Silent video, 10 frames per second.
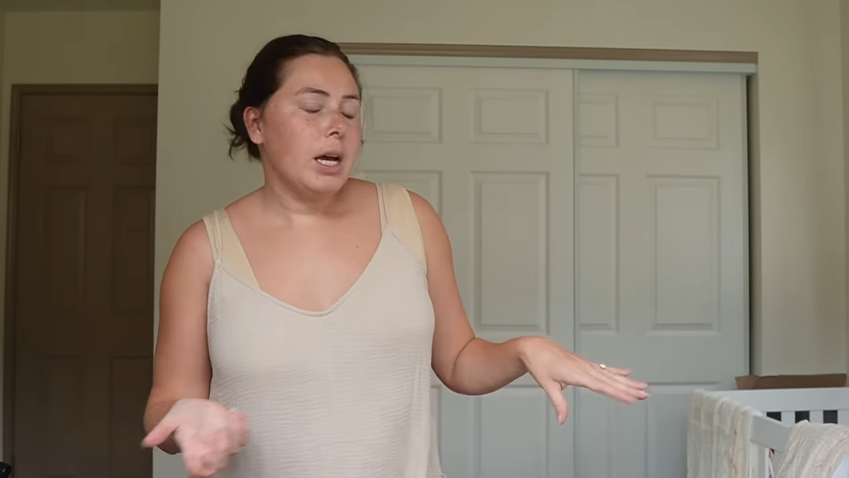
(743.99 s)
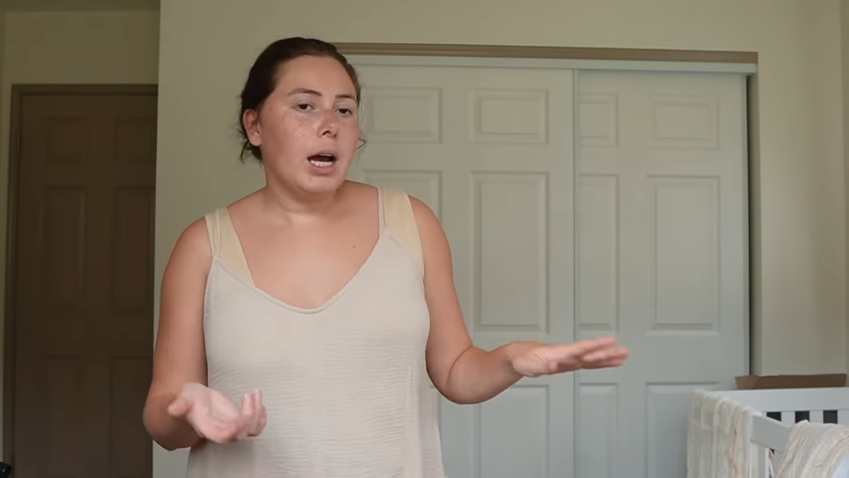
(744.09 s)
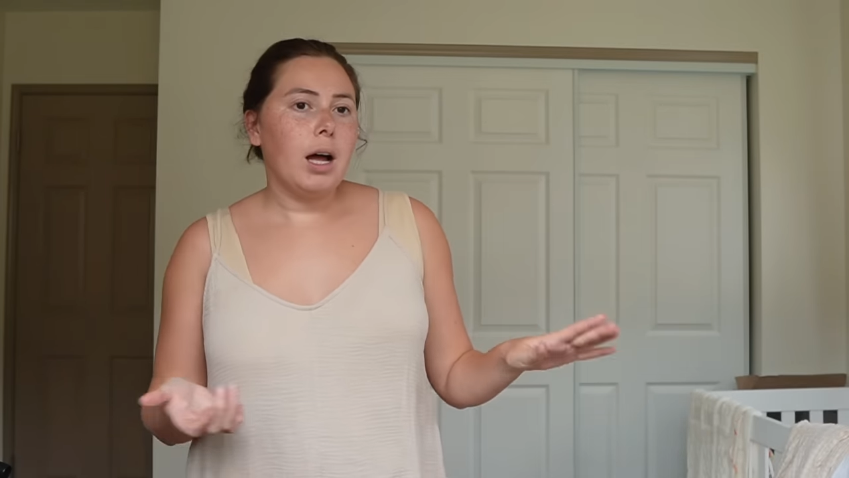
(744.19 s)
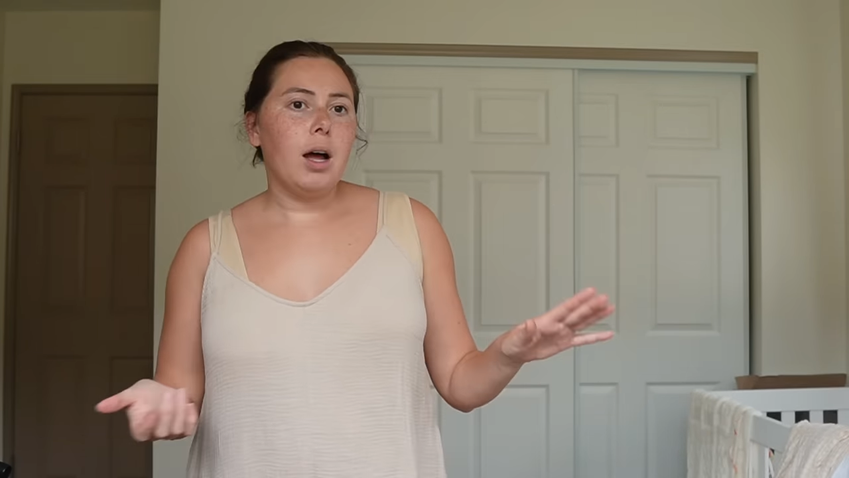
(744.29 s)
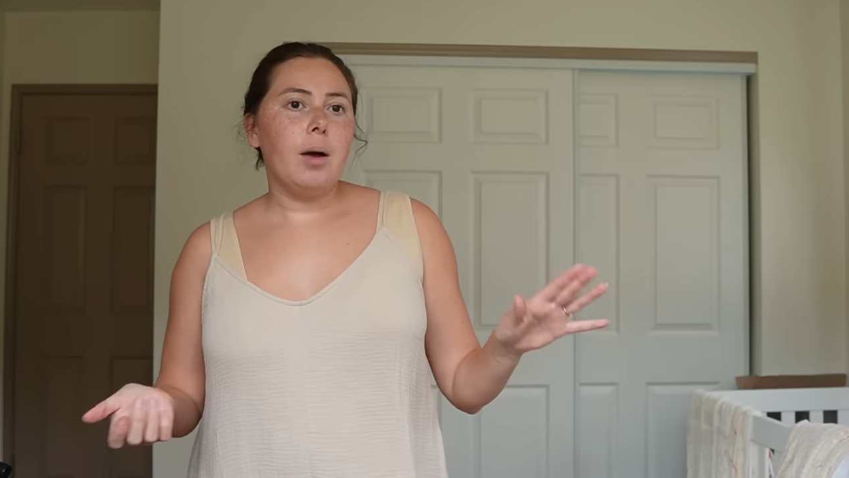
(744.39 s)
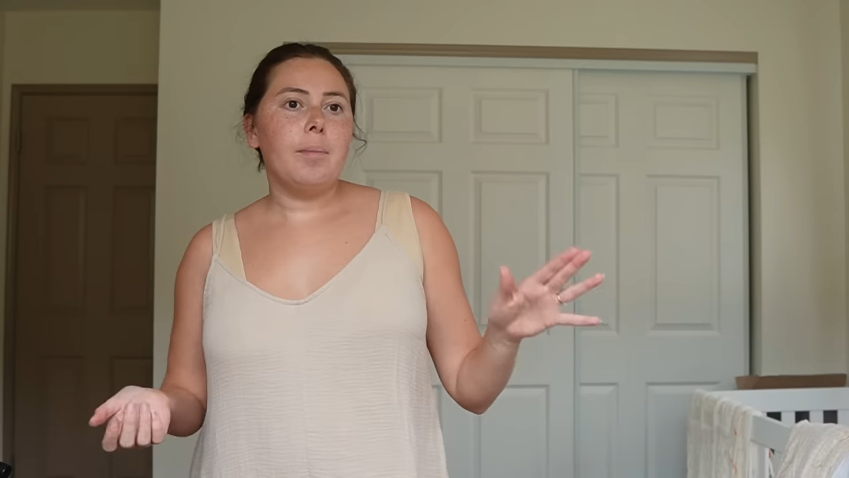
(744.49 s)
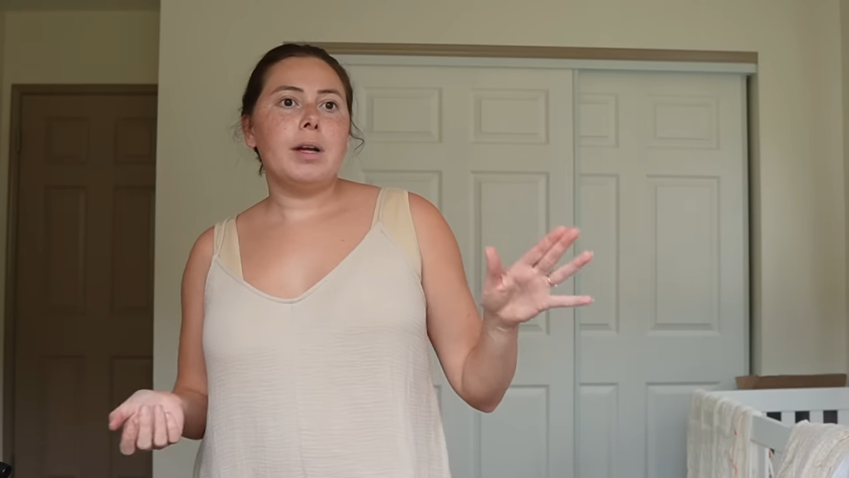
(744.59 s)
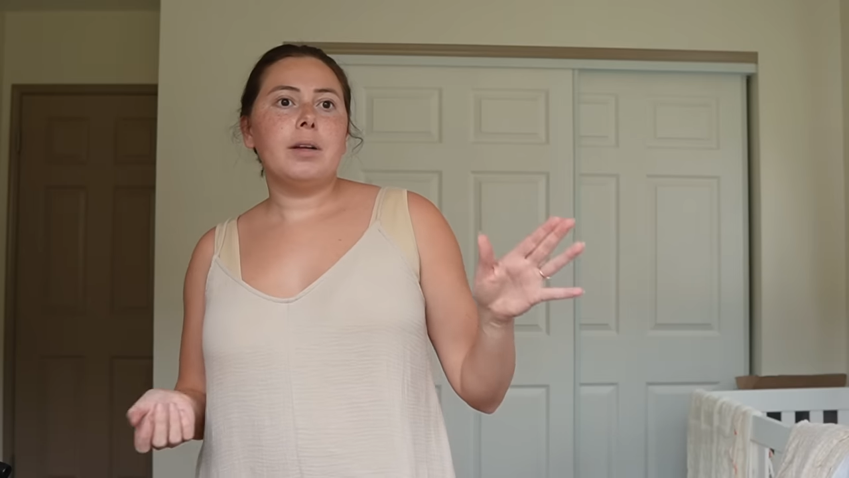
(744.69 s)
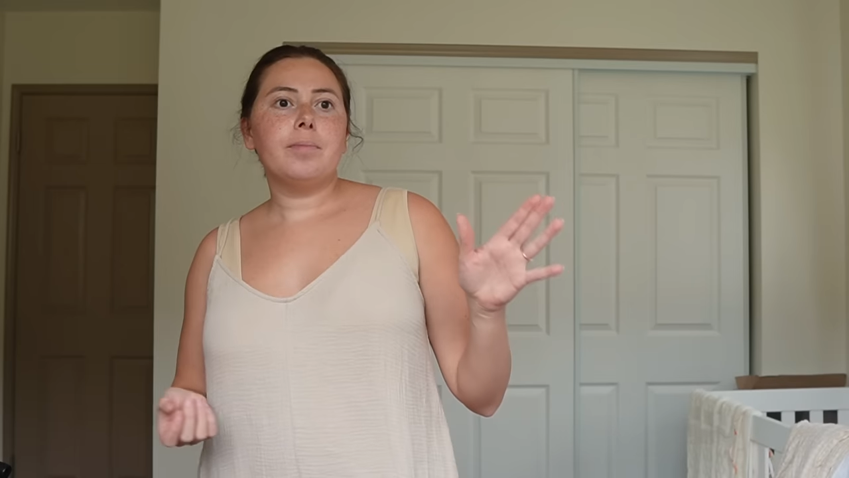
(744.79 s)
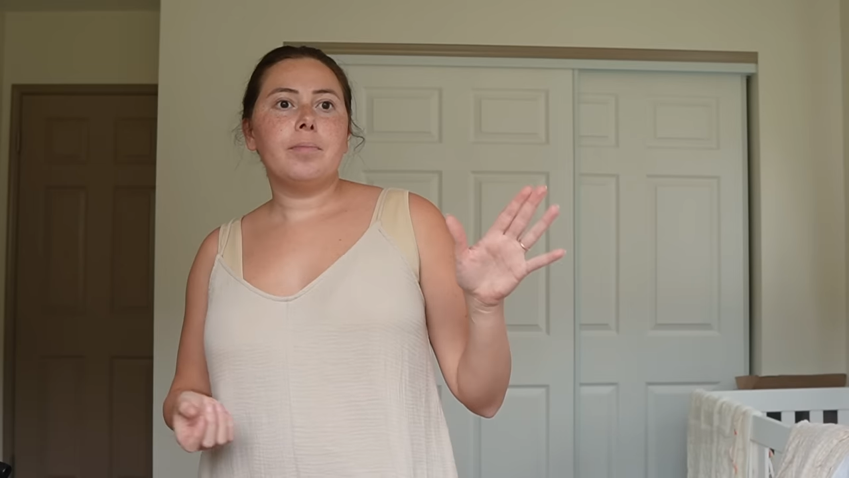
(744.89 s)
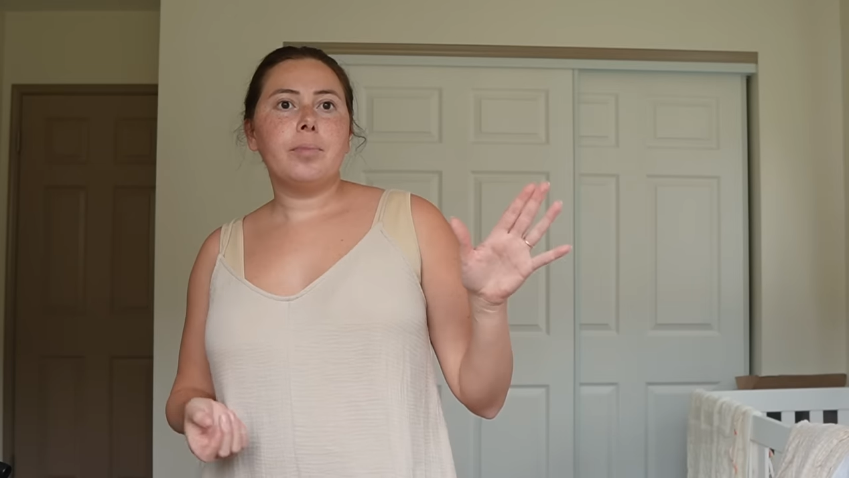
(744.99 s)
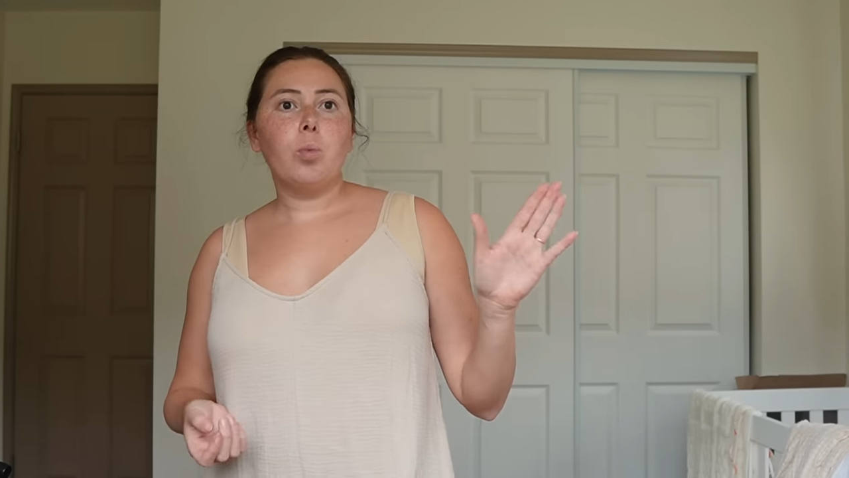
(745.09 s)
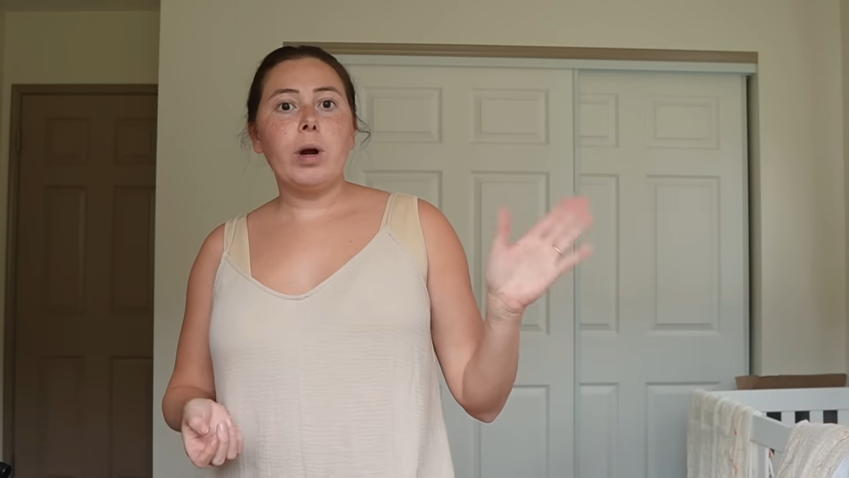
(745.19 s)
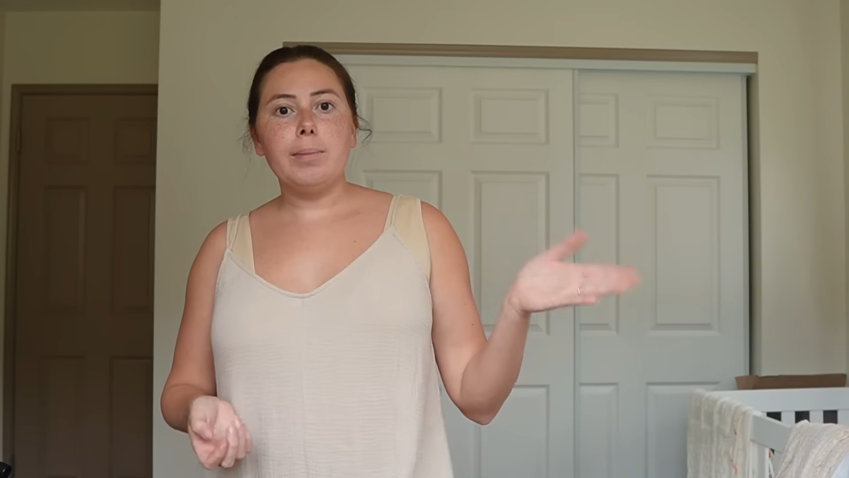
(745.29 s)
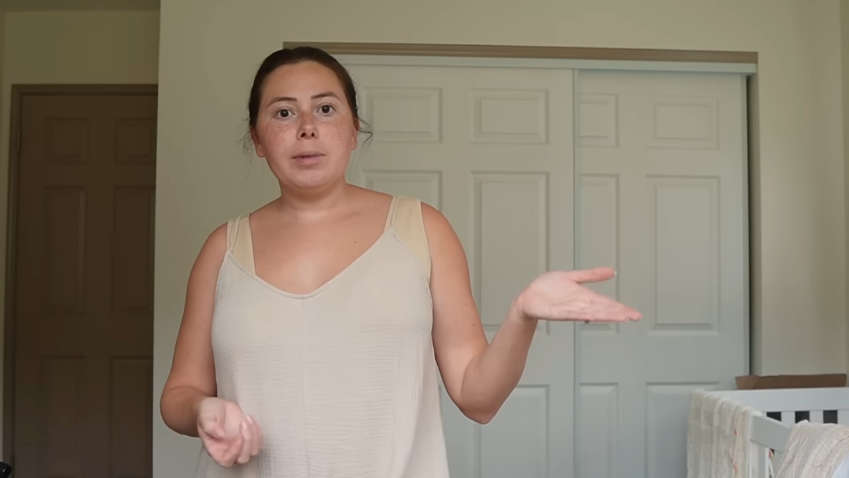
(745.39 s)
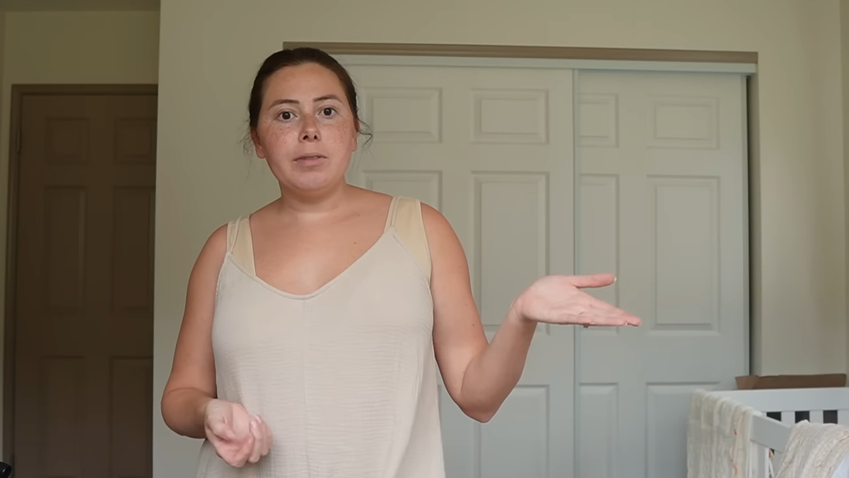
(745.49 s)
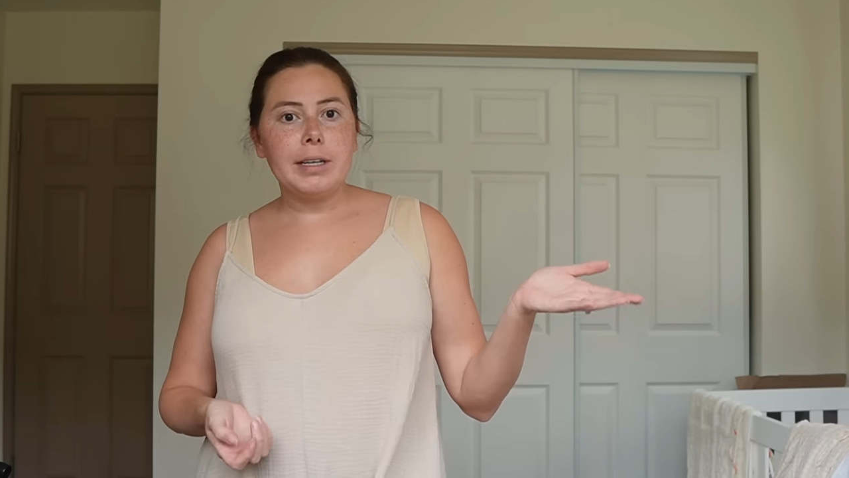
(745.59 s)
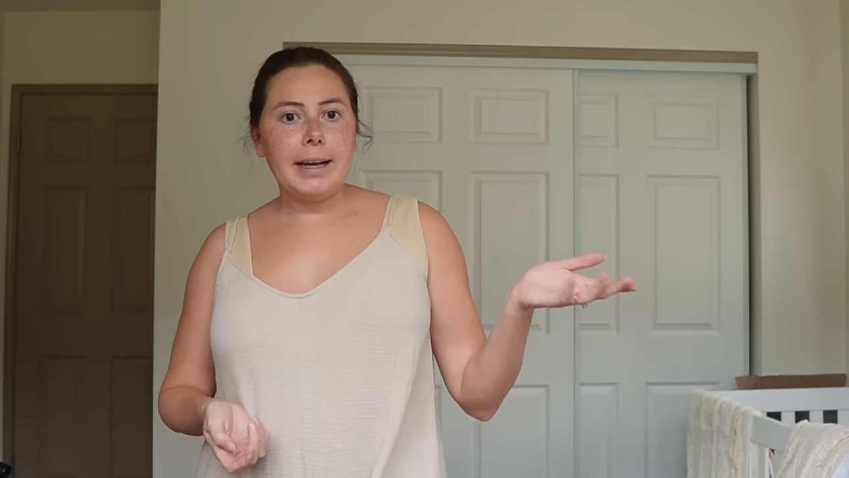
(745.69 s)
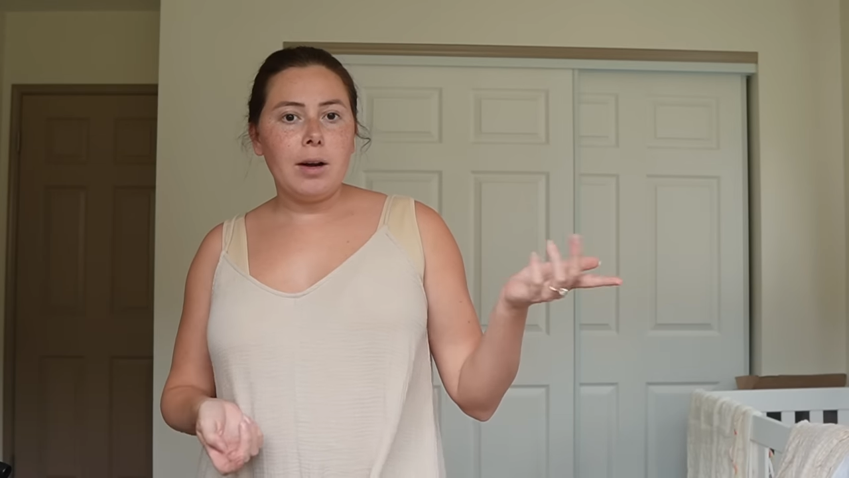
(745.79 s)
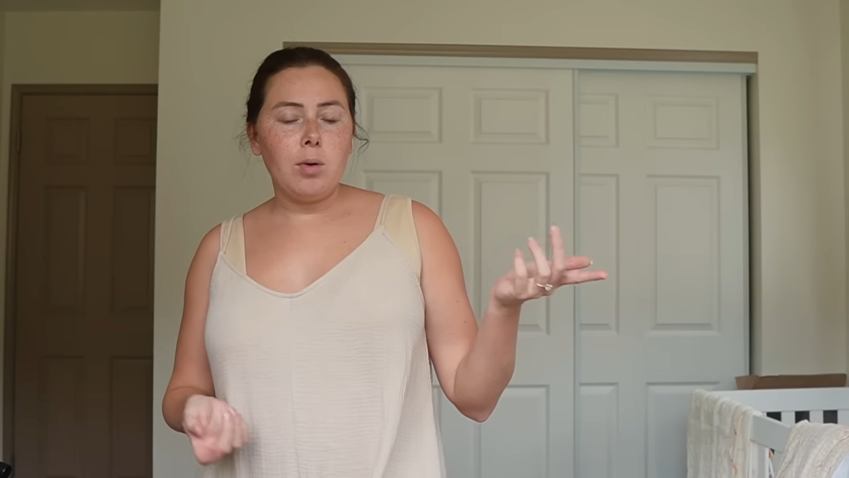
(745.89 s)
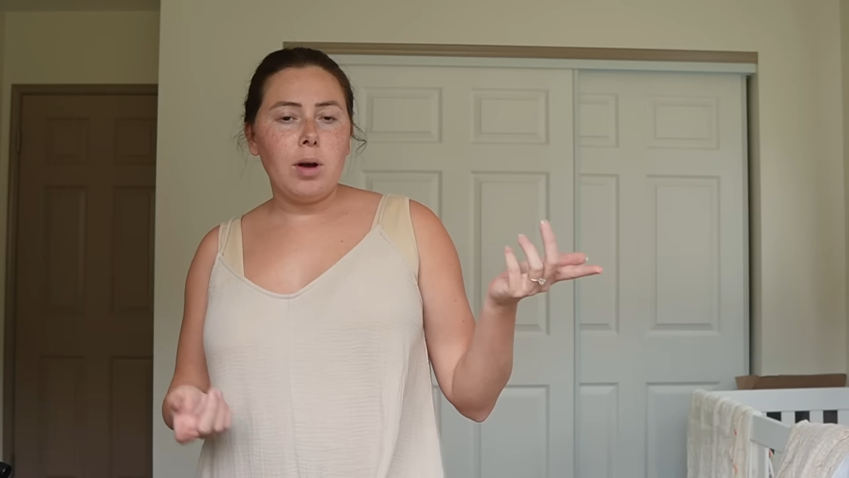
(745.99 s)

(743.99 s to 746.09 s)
Where I'm living now,